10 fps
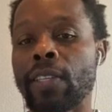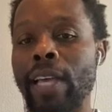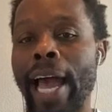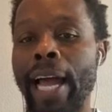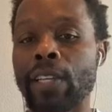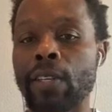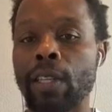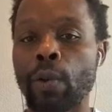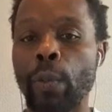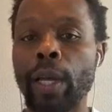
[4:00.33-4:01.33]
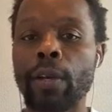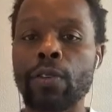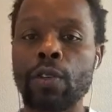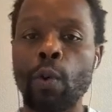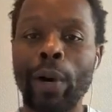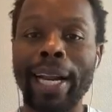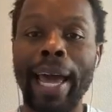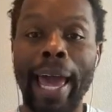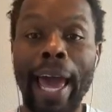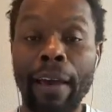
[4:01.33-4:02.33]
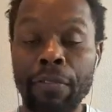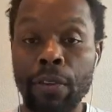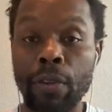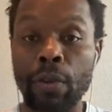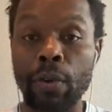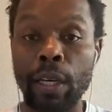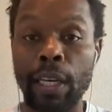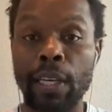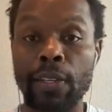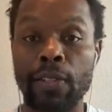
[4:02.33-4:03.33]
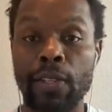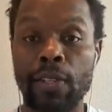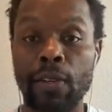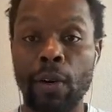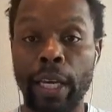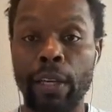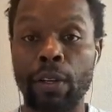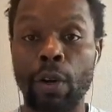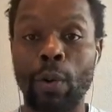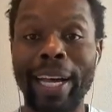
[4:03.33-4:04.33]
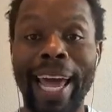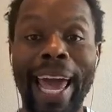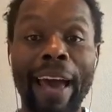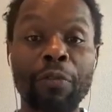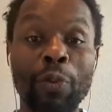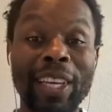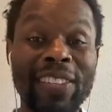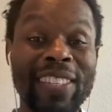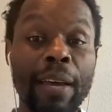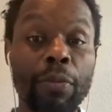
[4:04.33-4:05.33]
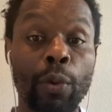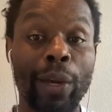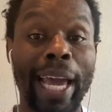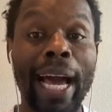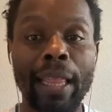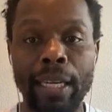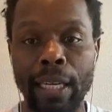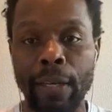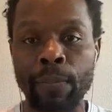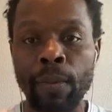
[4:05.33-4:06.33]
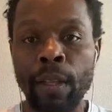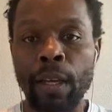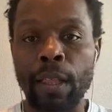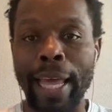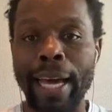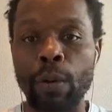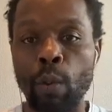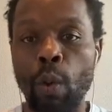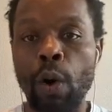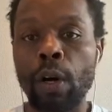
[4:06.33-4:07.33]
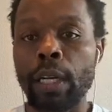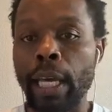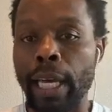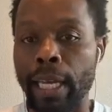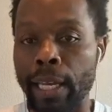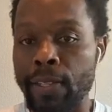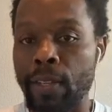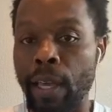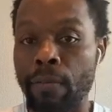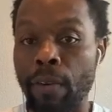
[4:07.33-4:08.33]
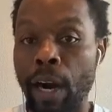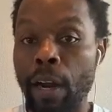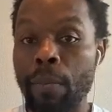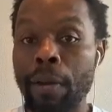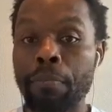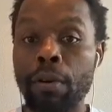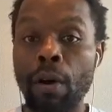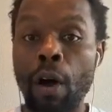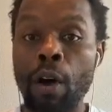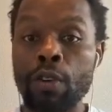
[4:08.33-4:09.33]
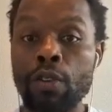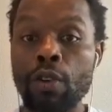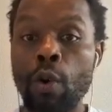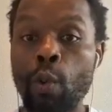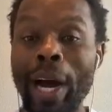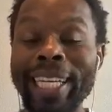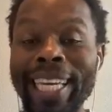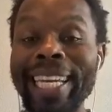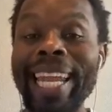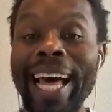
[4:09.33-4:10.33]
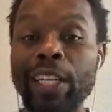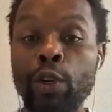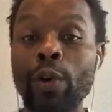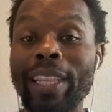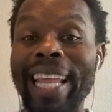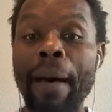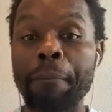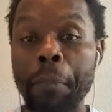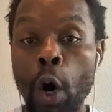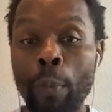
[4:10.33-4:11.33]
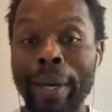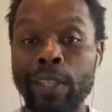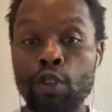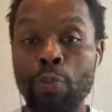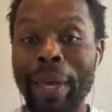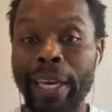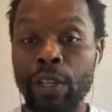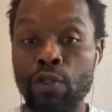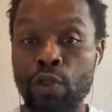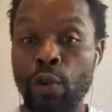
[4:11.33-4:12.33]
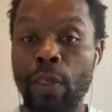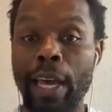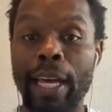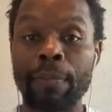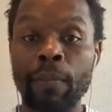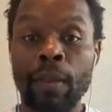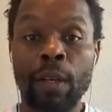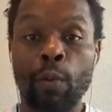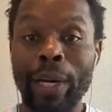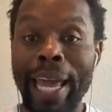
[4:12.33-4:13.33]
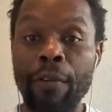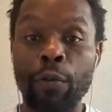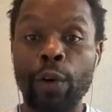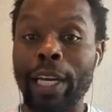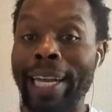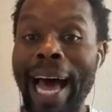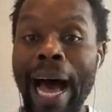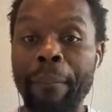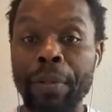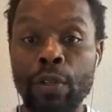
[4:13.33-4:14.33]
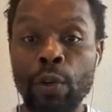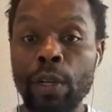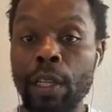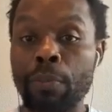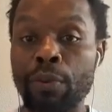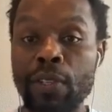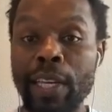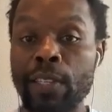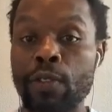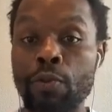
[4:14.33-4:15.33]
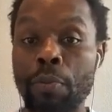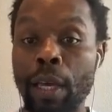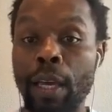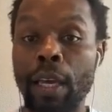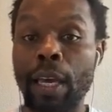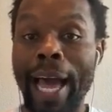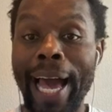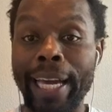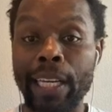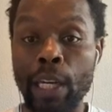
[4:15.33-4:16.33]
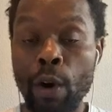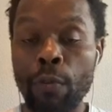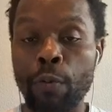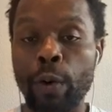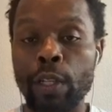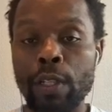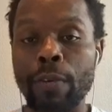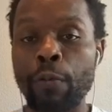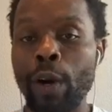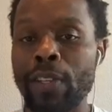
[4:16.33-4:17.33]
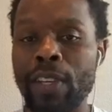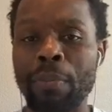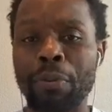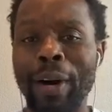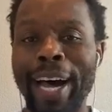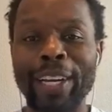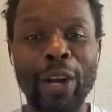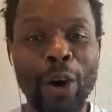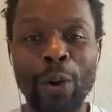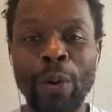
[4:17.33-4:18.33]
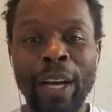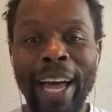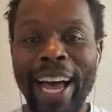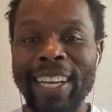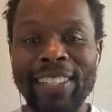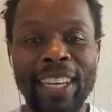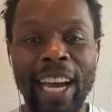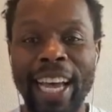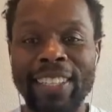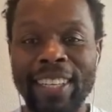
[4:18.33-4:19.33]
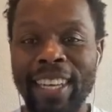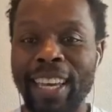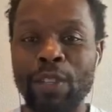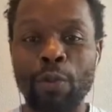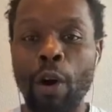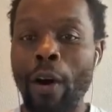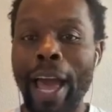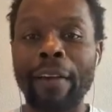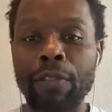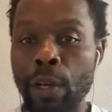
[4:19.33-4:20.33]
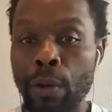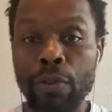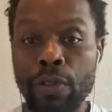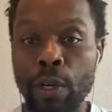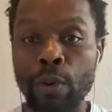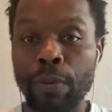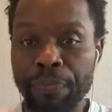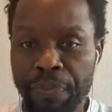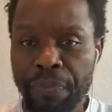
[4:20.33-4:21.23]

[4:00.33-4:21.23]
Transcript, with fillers: it's actually real. So what I have to do is just okay. You know what? I have to accept the reality that one it is the environment but also what can i do in that moment to making sure that whenever an opportunity present to me i could go for it so for example i know as as a kids we all have to go to school